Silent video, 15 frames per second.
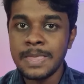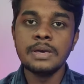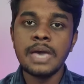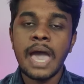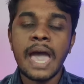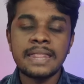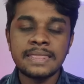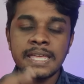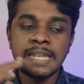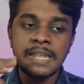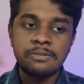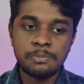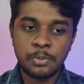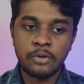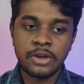And then
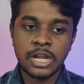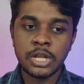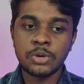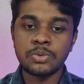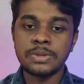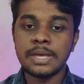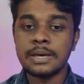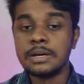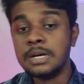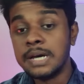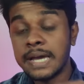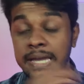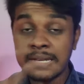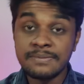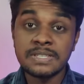they will provide you
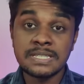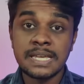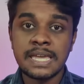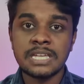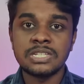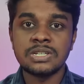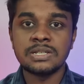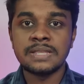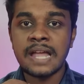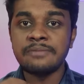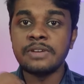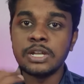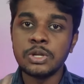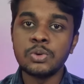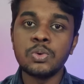the investigation that
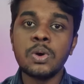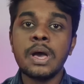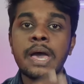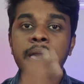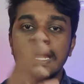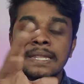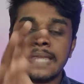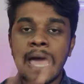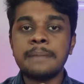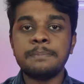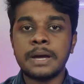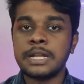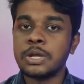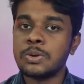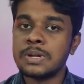we do in that
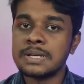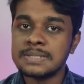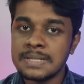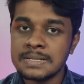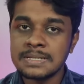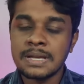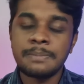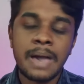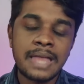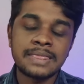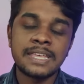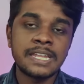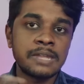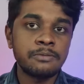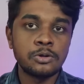particular system, and
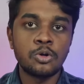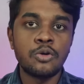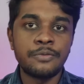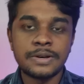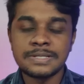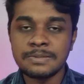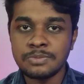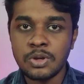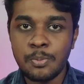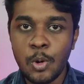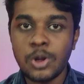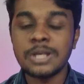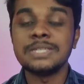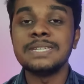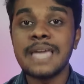then they will go for
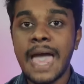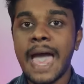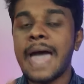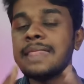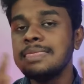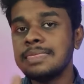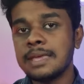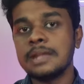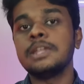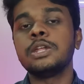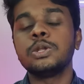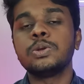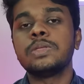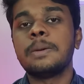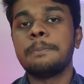symptomology and then
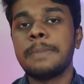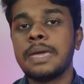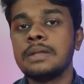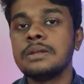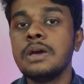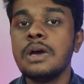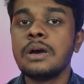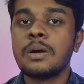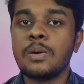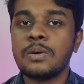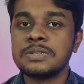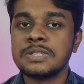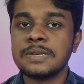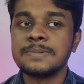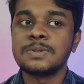into the main
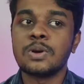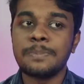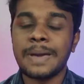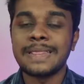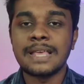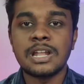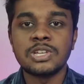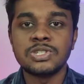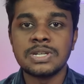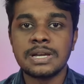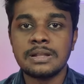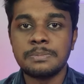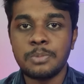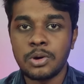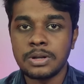concepts of
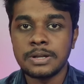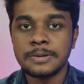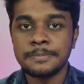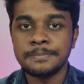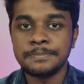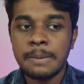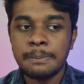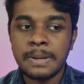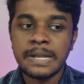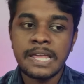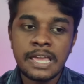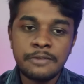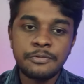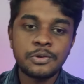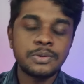pathological part.
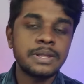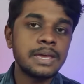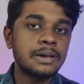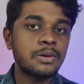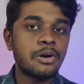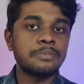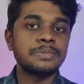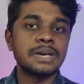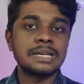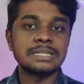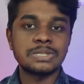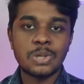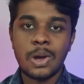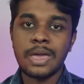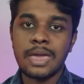But if you take
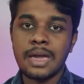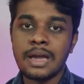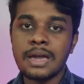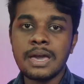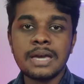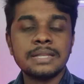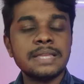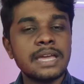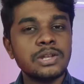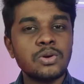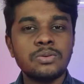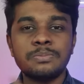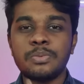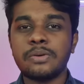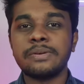Nayak, they
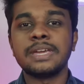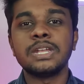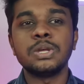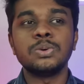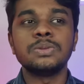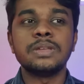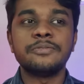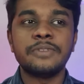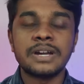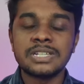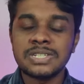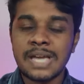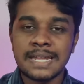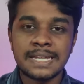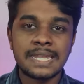don't provide you the
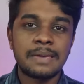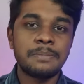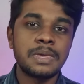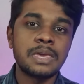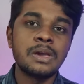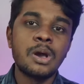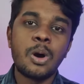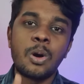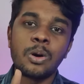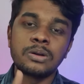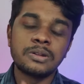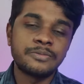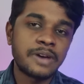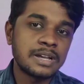functional anatomy or the